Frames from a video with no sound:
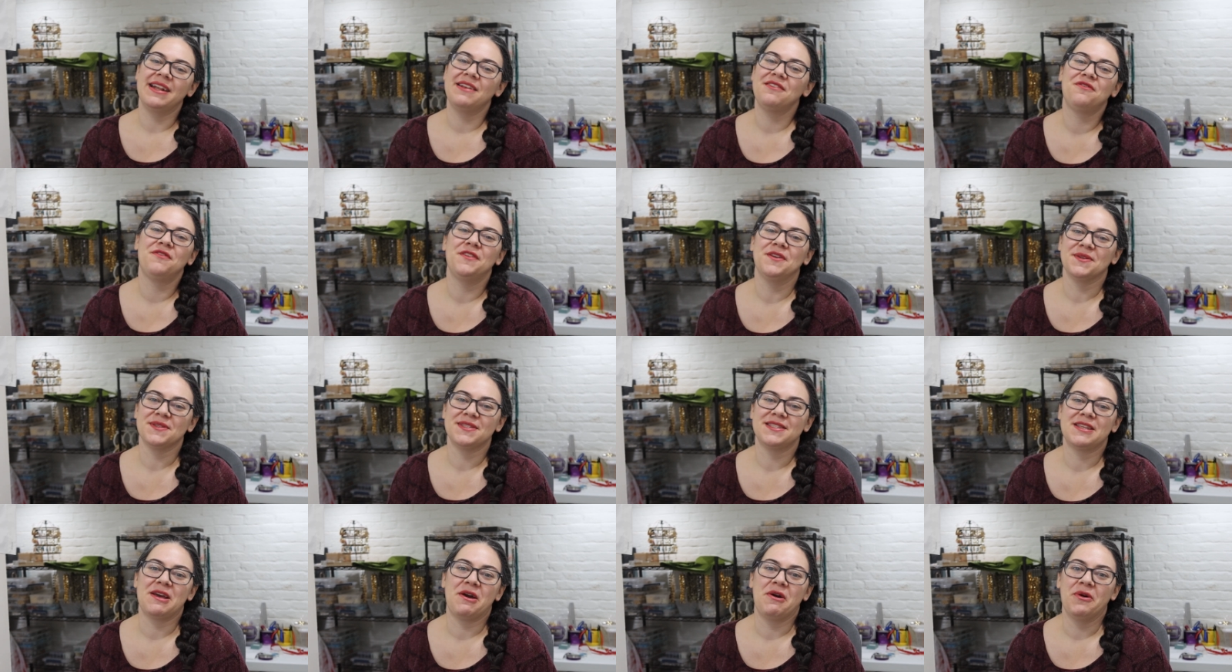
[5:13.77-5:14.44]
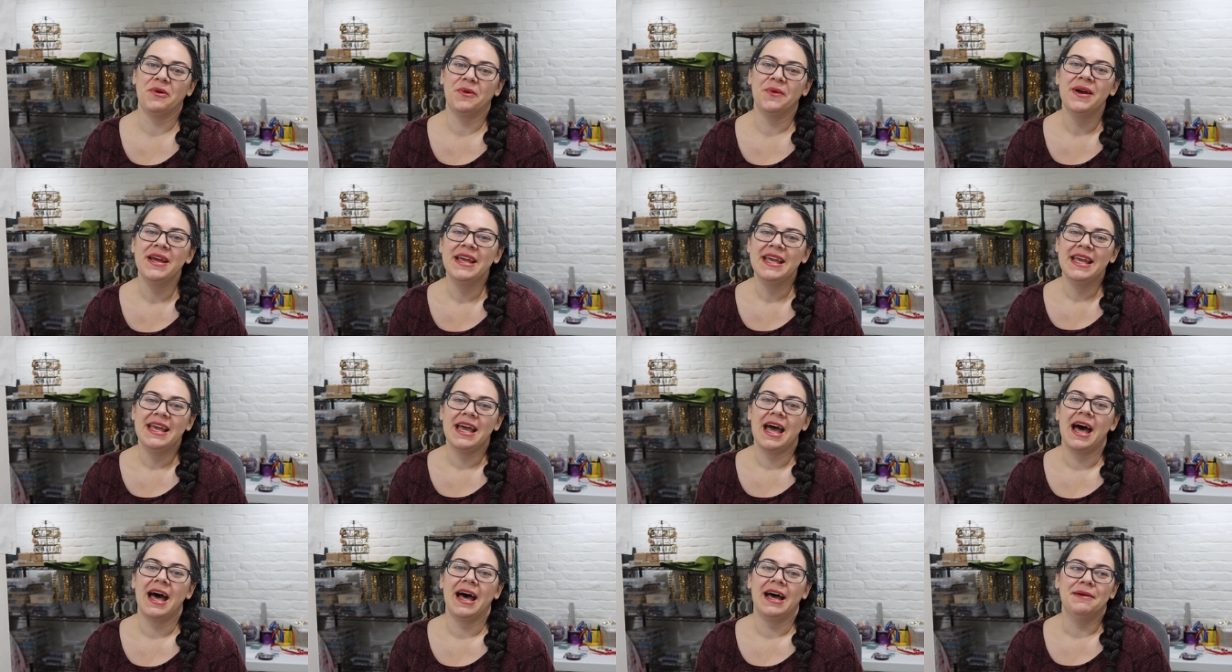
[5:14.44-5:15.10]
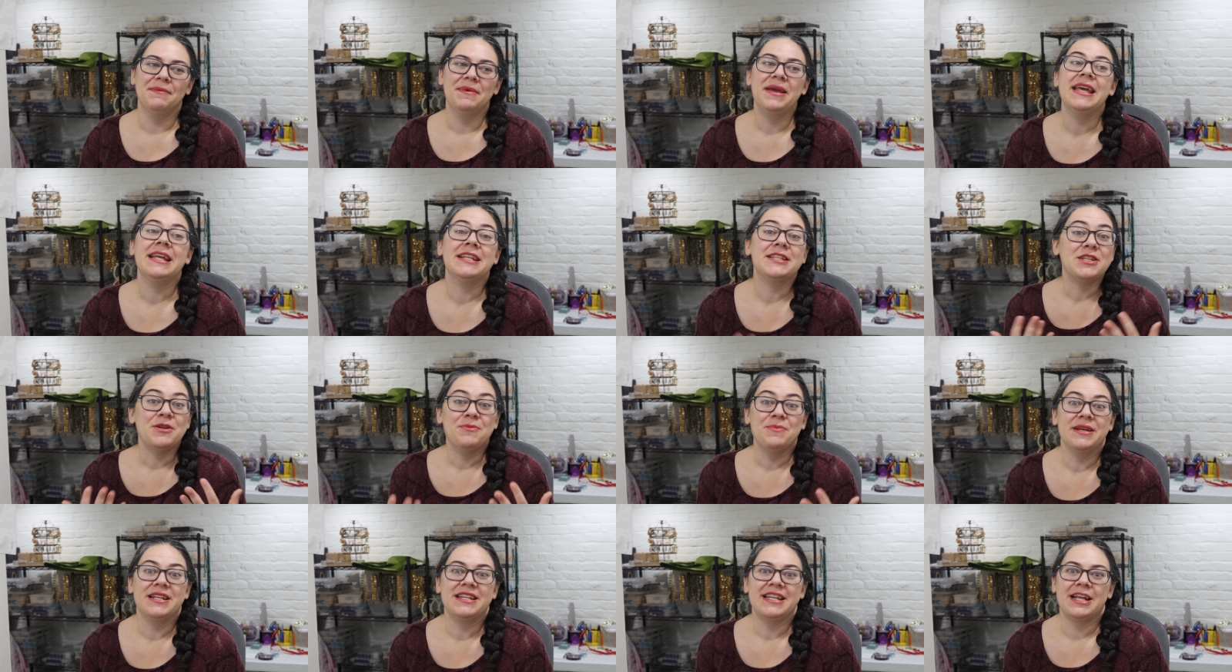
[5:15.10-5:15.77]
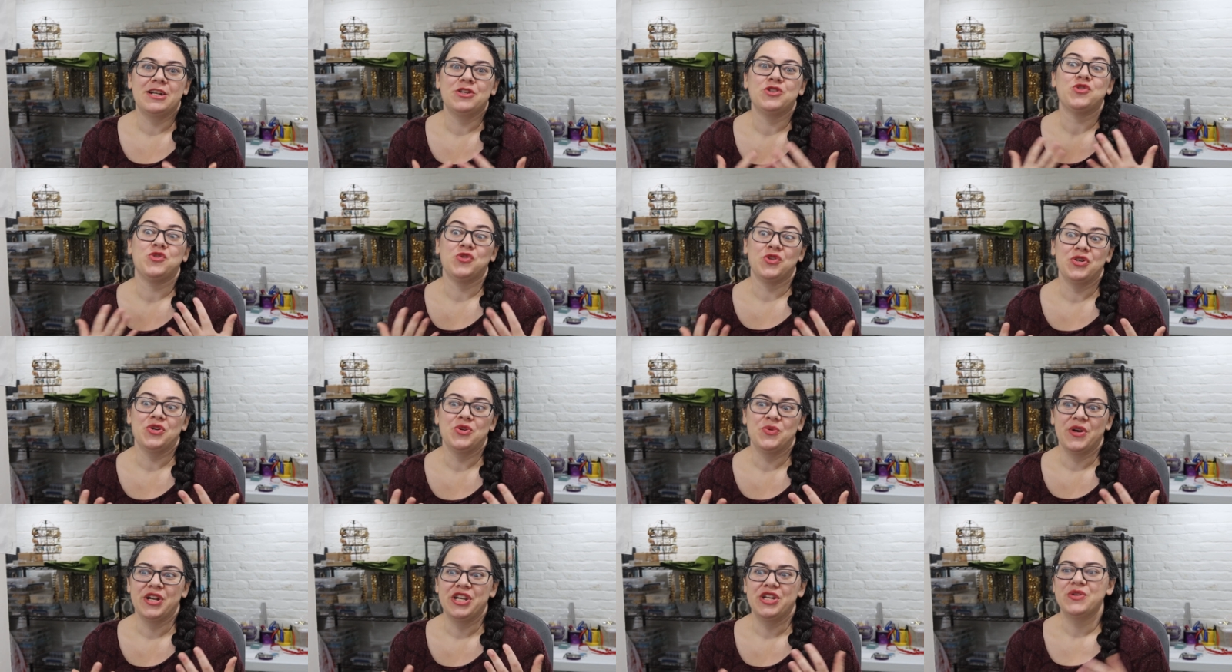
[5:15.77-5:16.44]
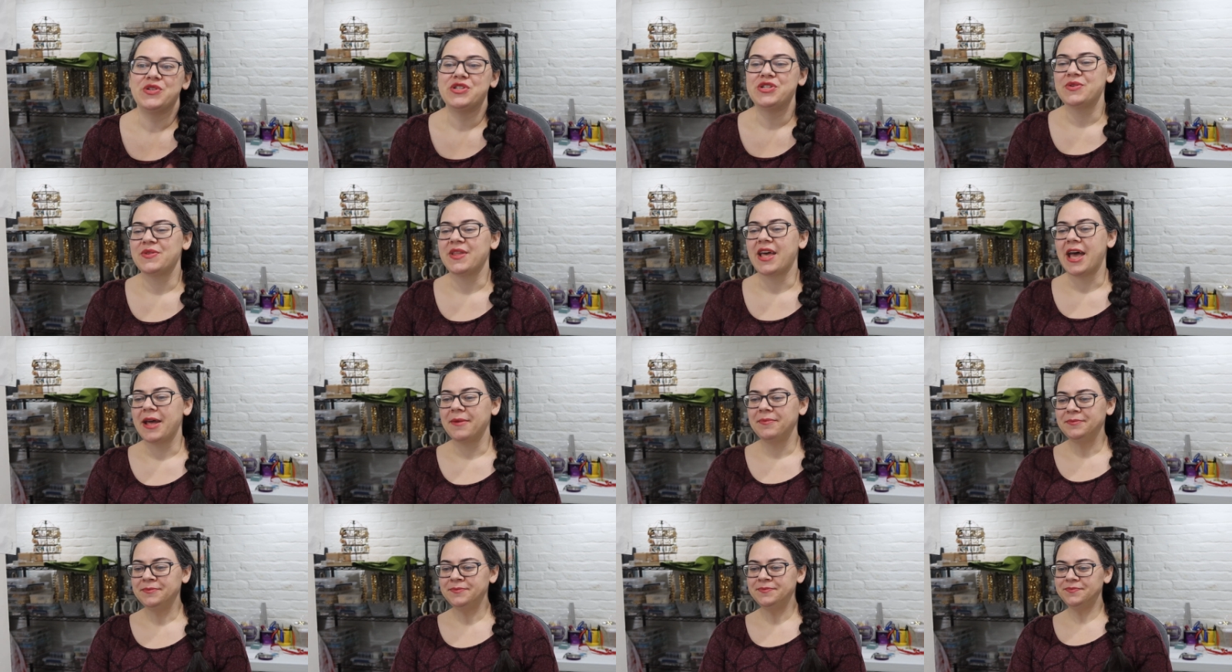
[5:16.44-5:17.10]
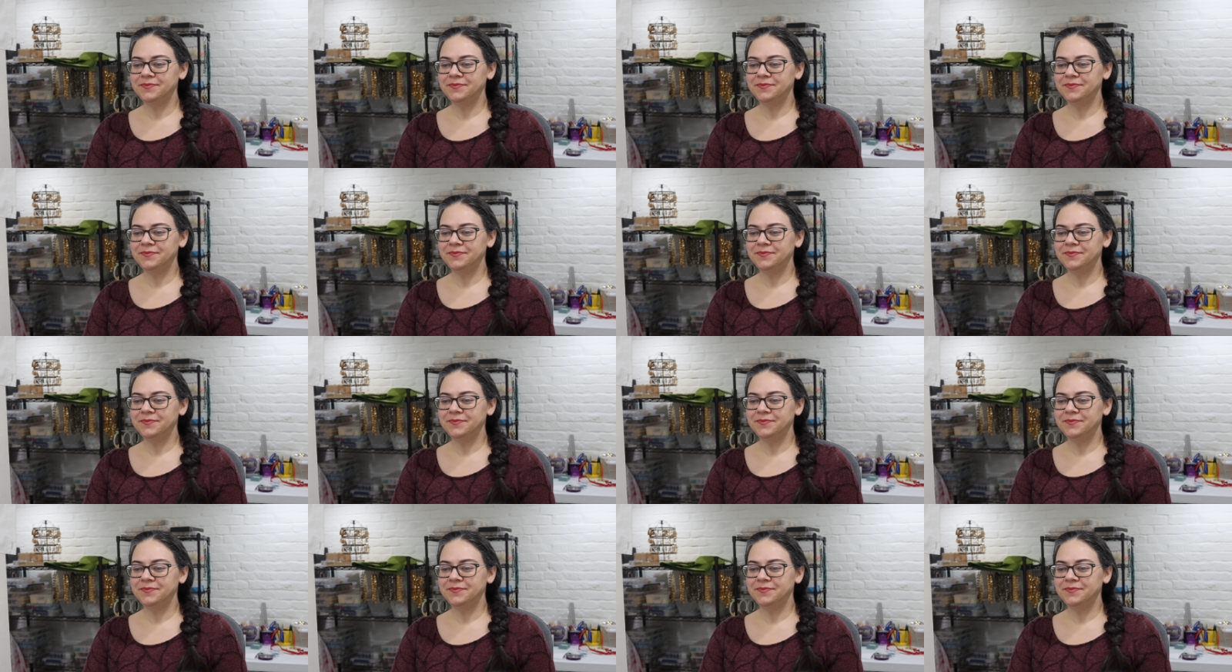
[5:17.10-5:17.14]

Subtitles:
It feels so intimate and true when you do that.